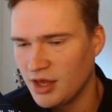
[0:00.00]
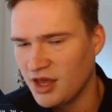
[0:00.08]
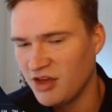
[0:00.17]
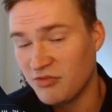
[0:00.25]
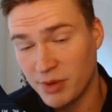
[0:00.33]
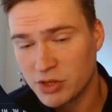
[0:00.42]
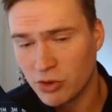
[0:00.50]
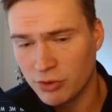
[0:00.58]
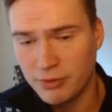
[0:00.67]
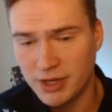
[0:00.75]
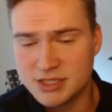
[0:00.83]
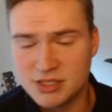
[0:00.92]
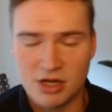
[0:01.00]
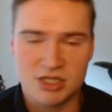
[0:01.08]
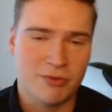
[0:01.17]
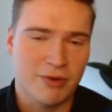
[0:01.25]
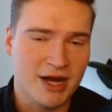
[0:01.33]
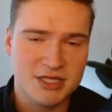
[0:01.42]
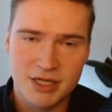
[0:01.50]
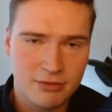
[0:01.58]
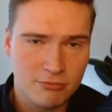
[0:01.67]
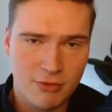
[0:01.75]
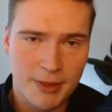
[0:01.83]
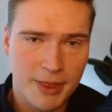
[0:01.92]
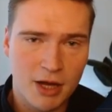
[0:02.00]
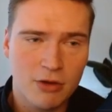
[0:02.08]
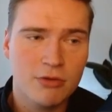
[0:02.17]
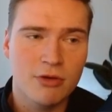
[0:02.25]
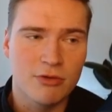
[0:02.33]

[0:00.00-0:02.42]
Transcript: If Bitcoin really starts crashing right now,